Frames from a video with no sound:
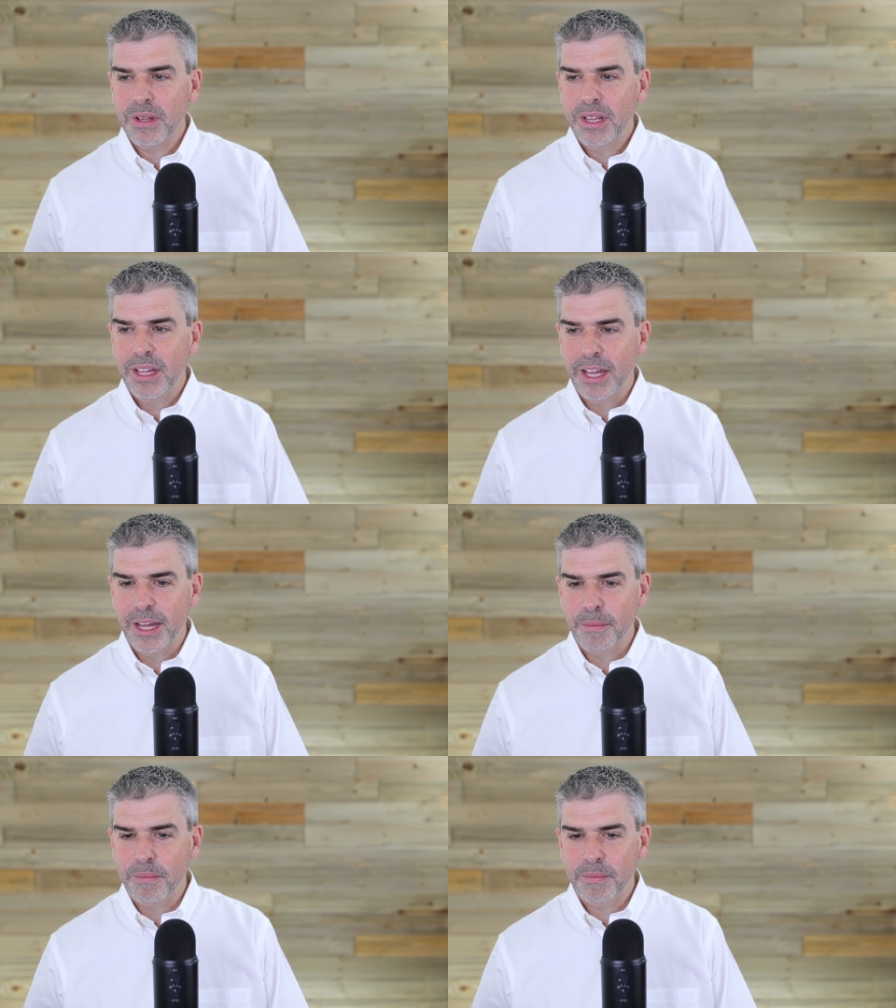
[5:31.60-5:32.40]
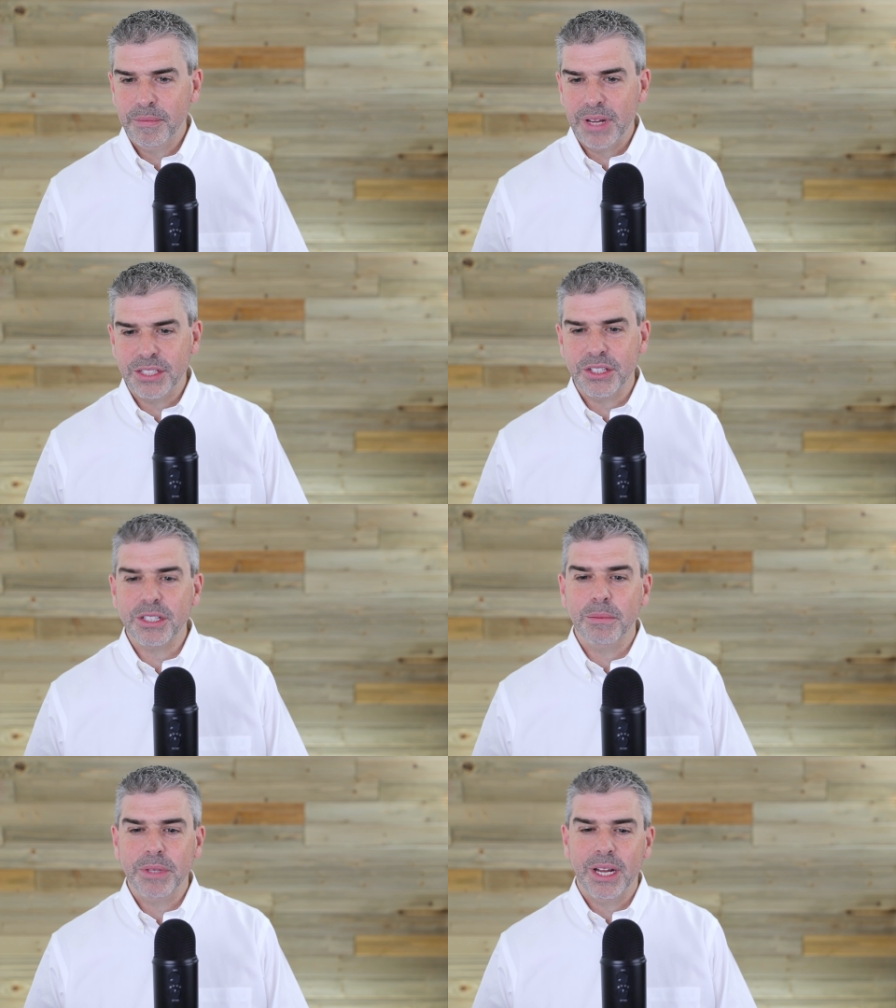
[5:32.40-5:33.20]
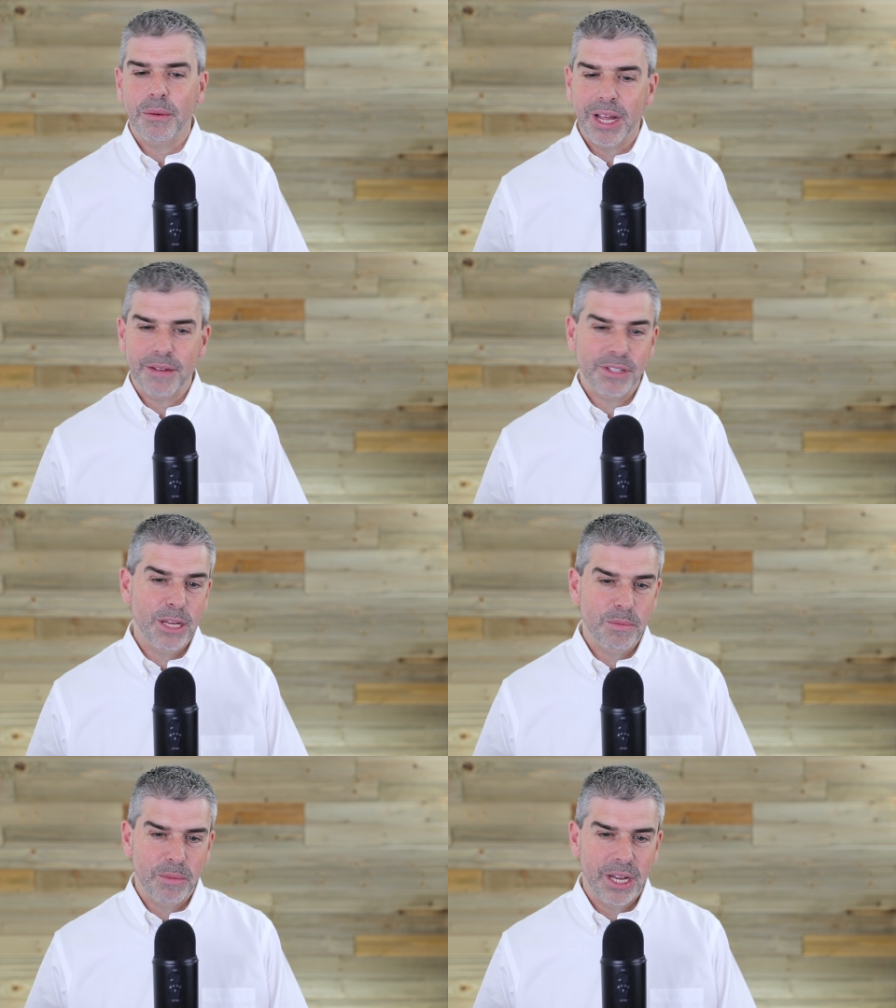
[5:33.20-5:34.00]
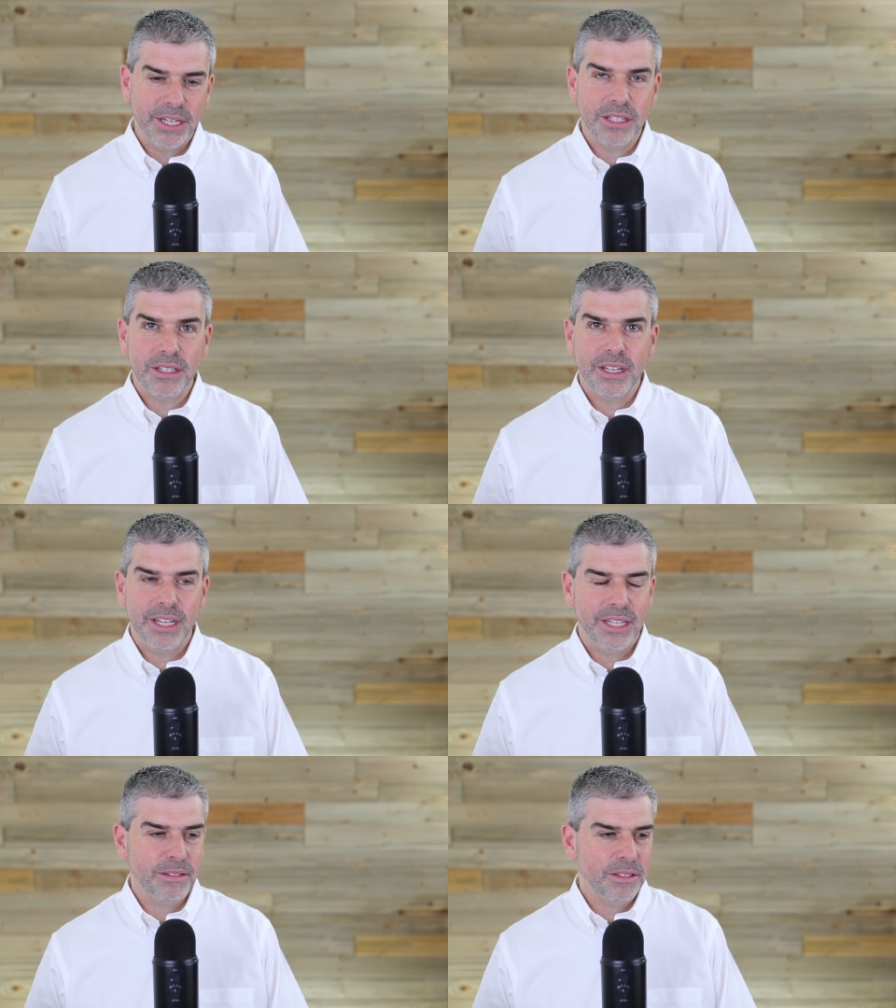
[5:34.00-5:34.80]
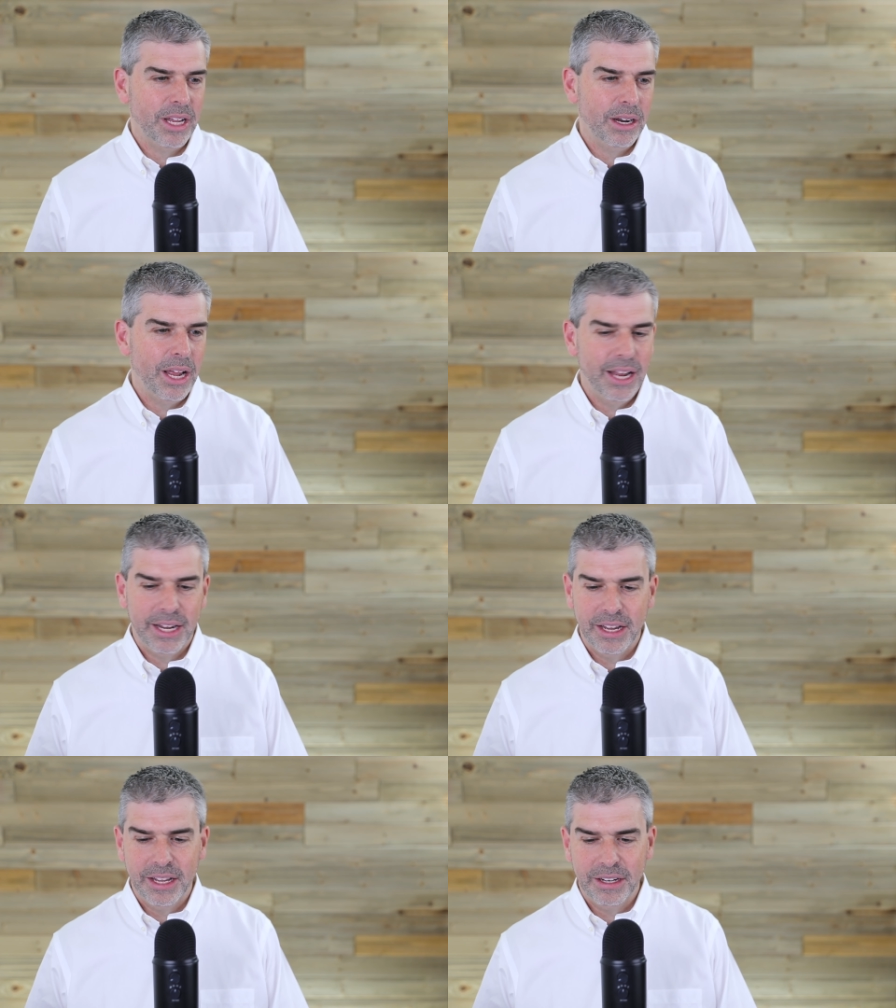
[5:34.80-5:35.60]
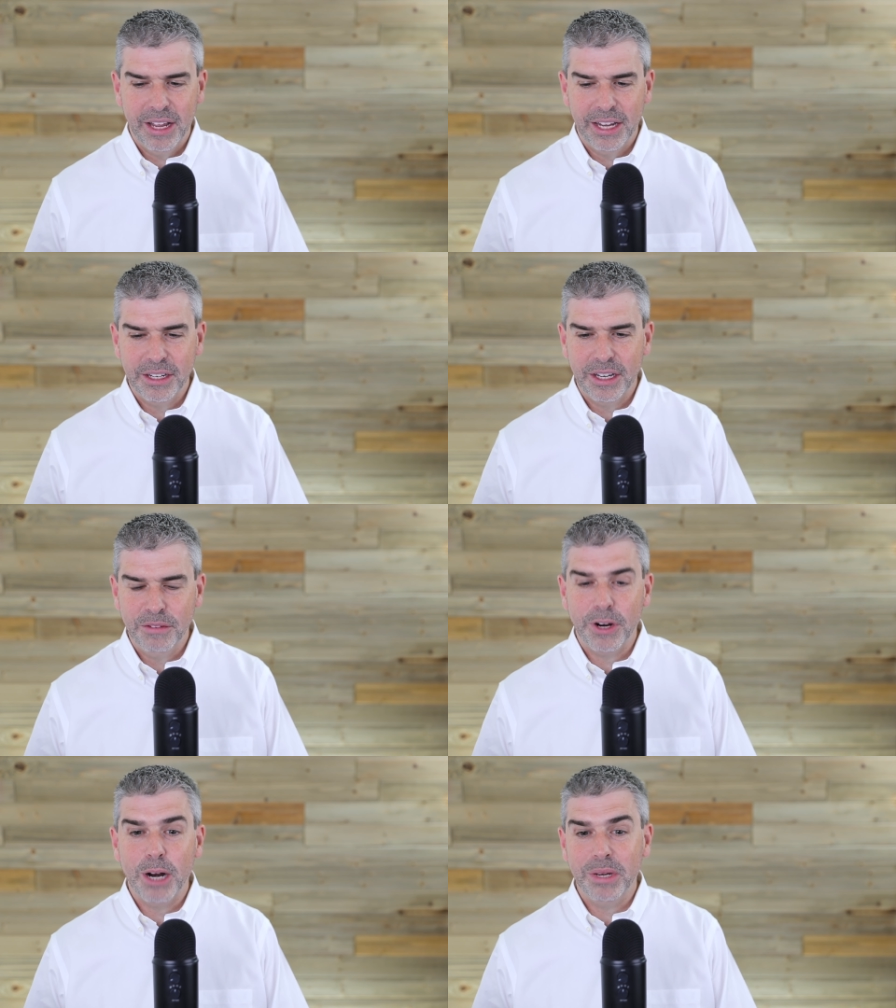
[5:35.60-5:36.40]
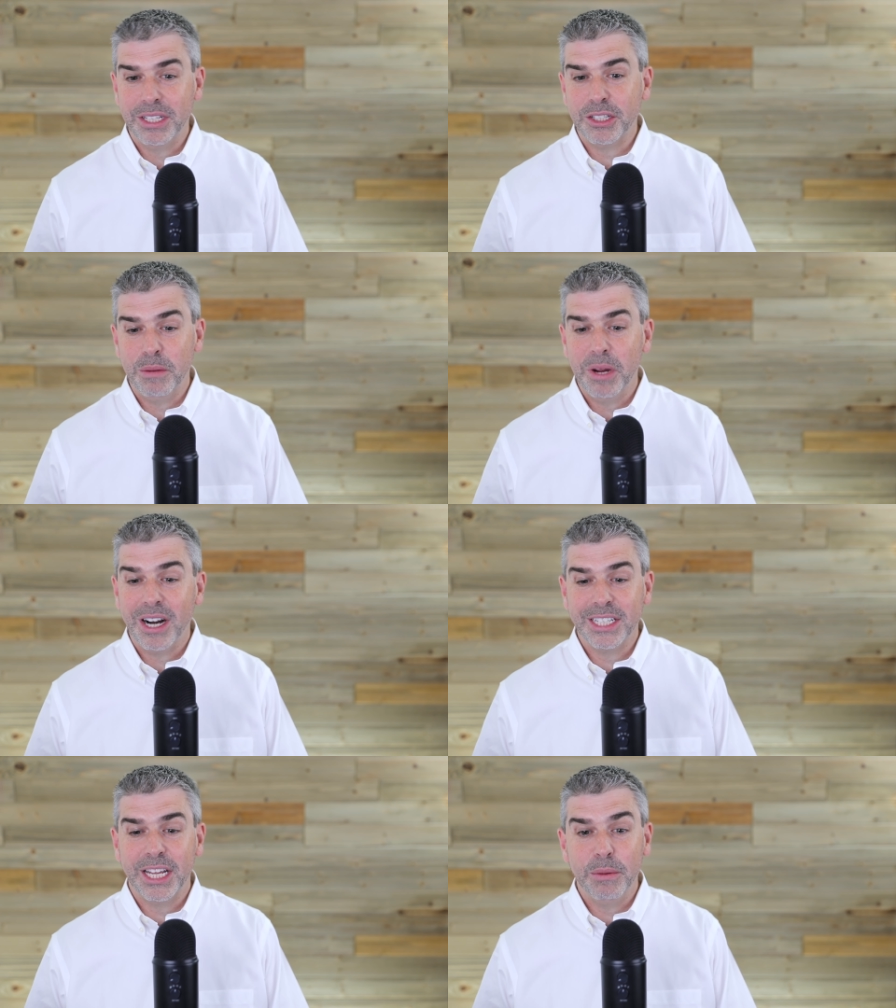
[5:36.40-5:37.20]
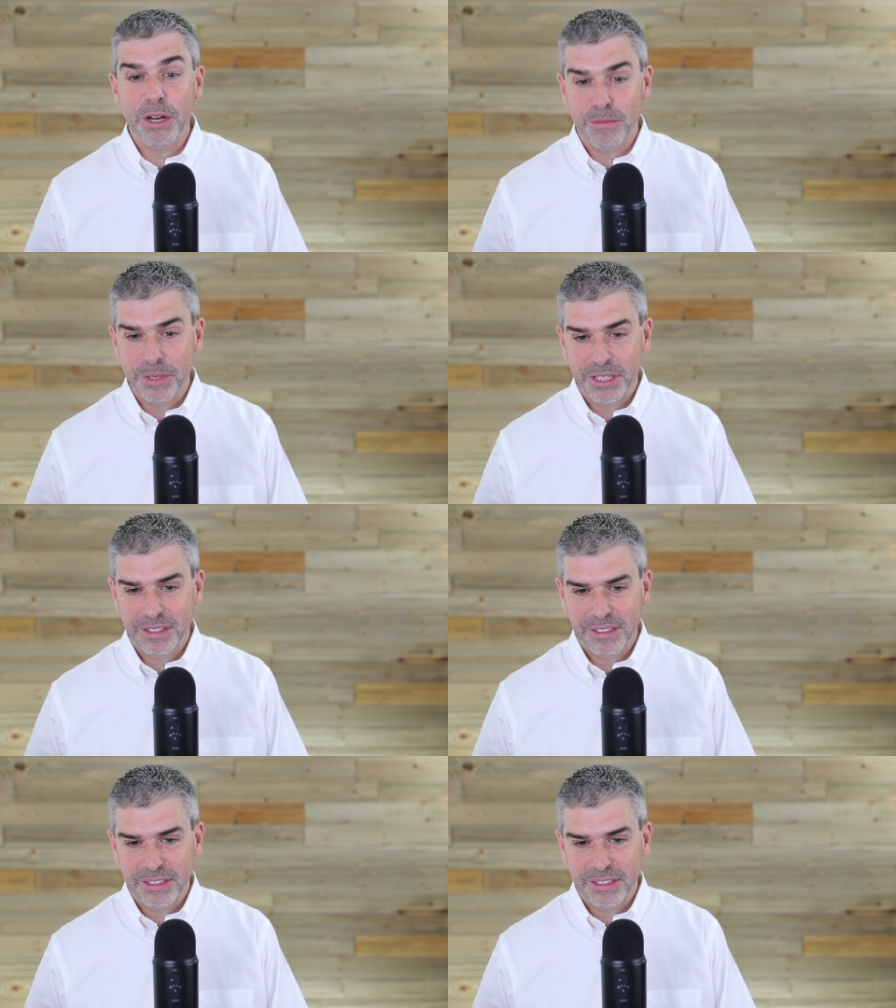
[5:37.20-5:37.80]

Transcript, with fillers: um, that's just something that we have to keep in mind, and and and and, and invariably, it's going to be hard to get away from it.